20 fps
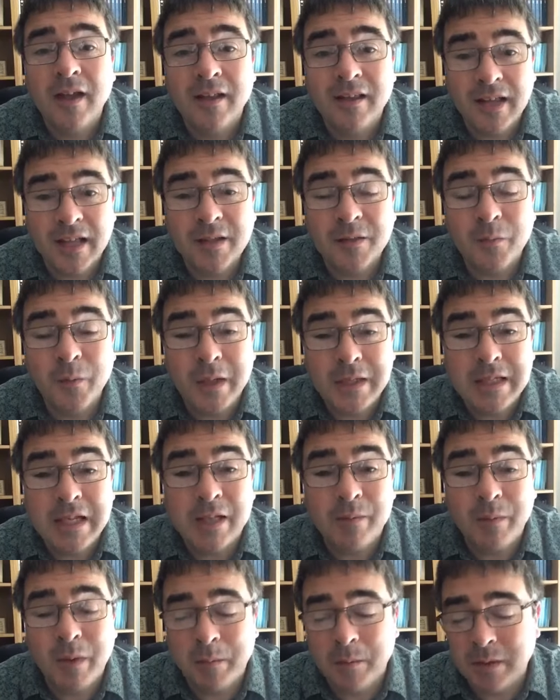That's what we
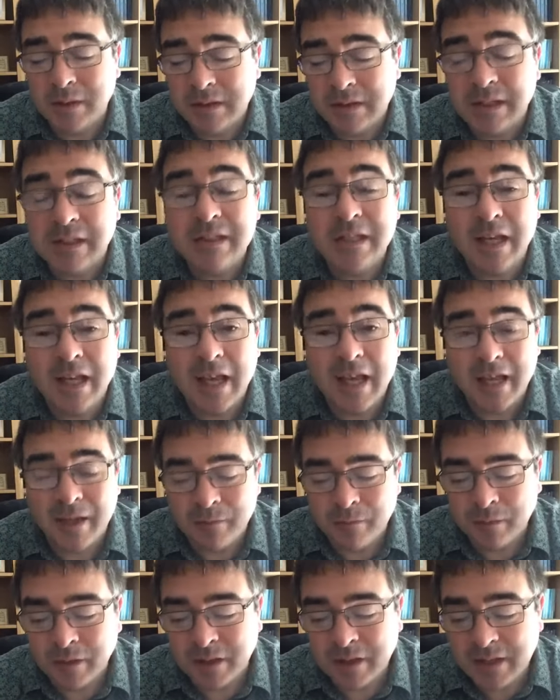tell people still today.
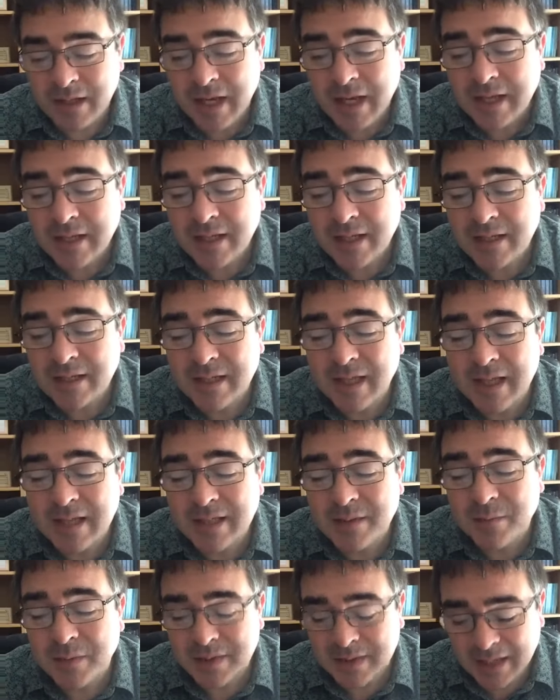Jesus is
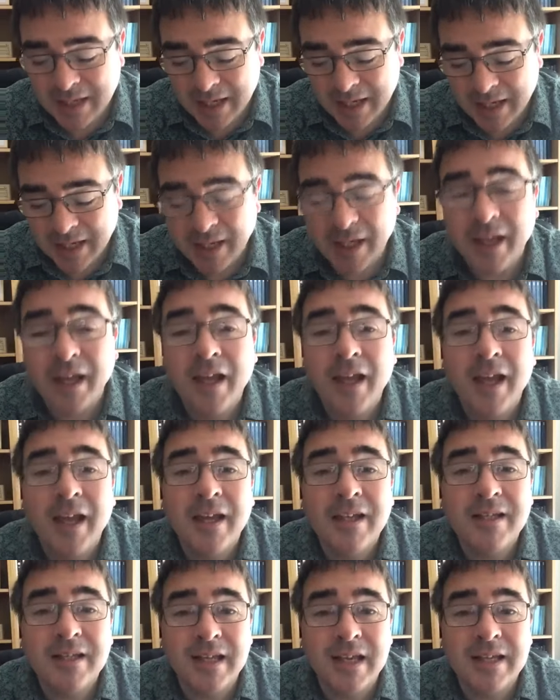the Messiah.
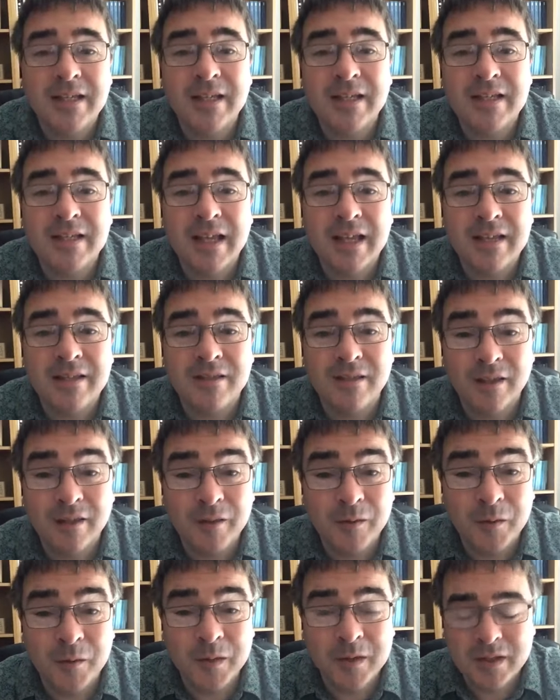Jesus is the
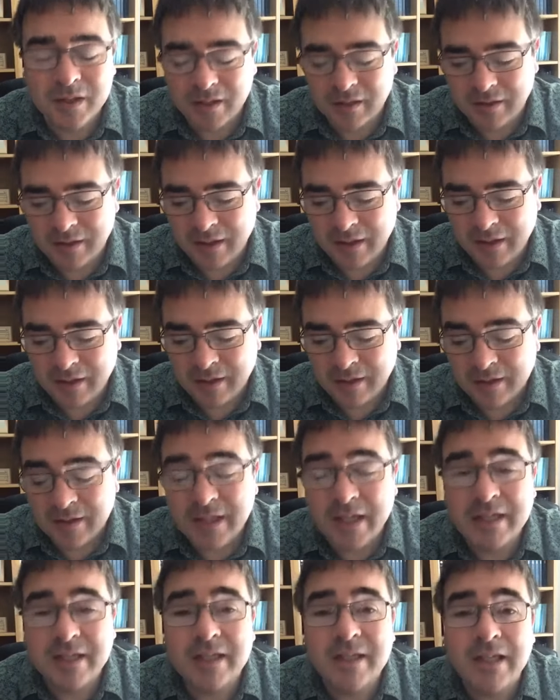Lord.
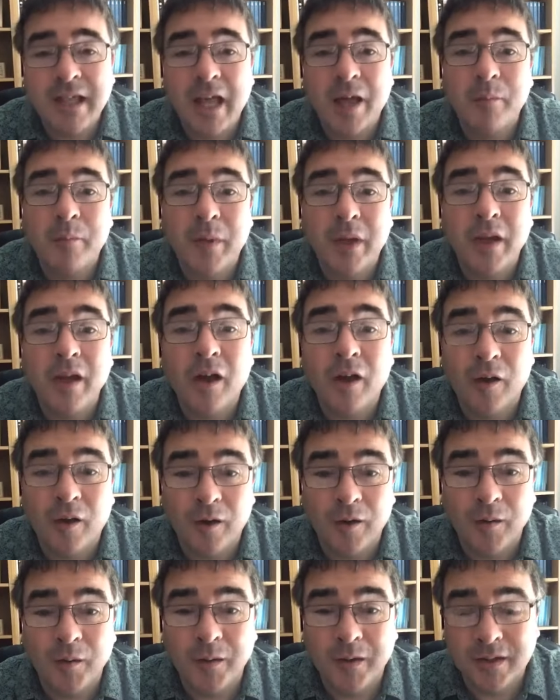Jesus can be our
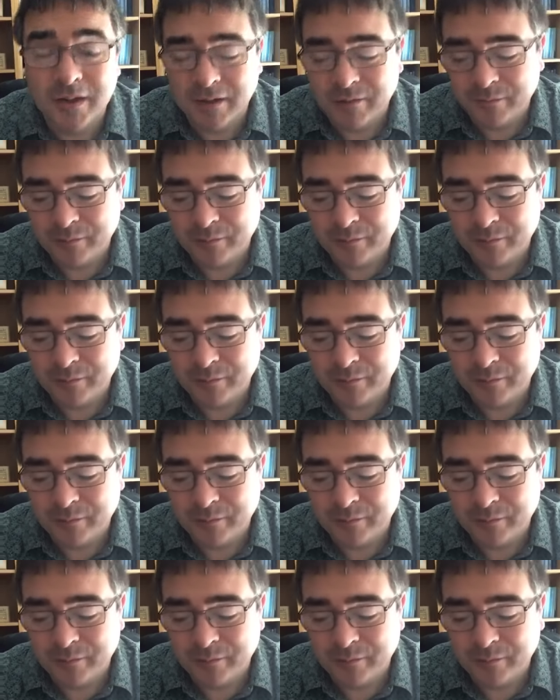Lord.